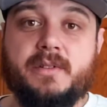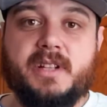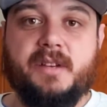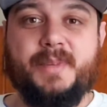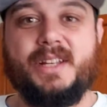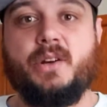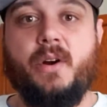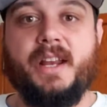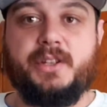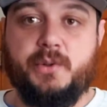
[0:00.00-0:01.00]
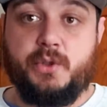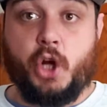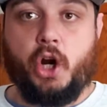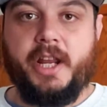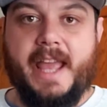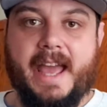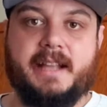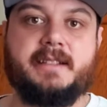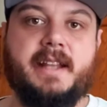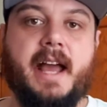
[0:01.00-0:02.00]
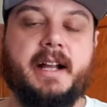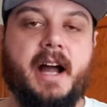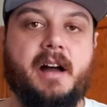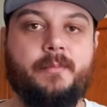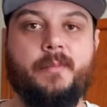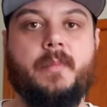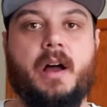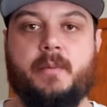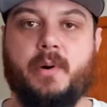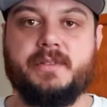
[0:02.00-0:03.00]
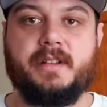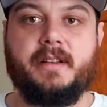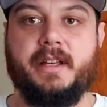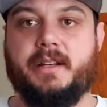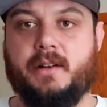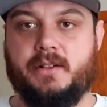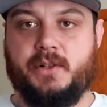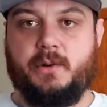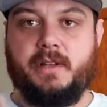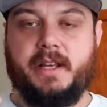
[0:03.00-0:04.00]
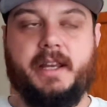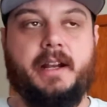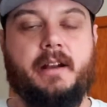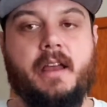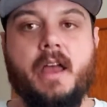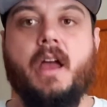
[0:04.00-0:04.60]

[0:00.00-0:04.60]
one's going to be going to tourneyx.com. I'll post a link or show a link here.